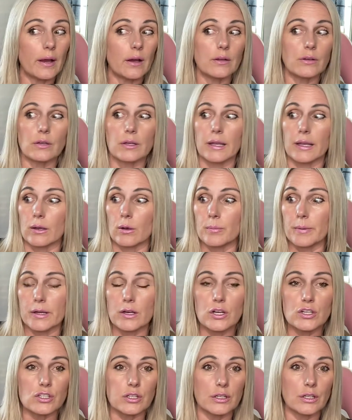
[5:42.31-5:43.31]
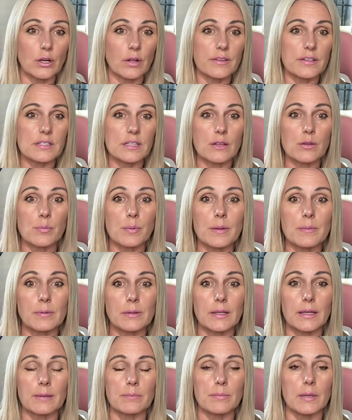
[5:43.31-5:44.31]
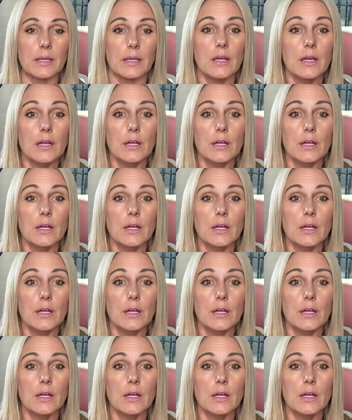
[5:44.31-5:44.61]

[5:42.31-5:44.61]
You're like, oh my gosh, look at all these other people like me.